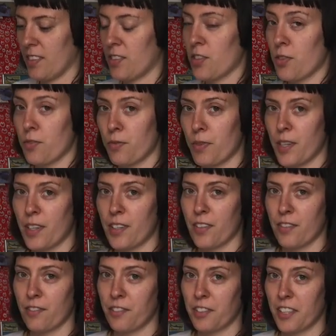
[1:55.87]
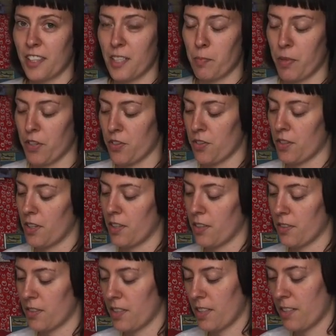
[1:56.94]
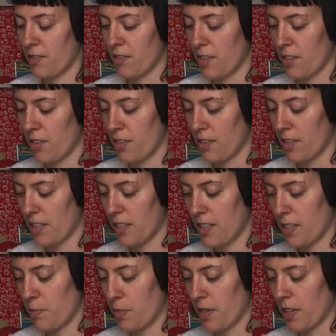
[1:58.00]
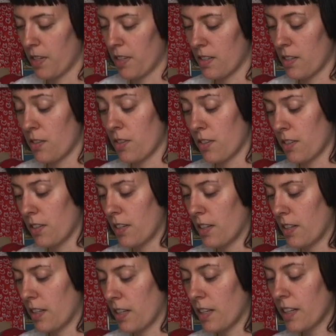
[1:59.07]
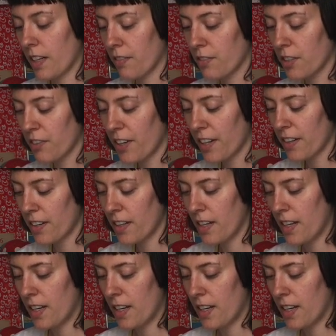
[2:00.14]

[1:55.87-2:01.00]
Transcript: don't wear really special clothes when you do this, because you could get ink everywhere.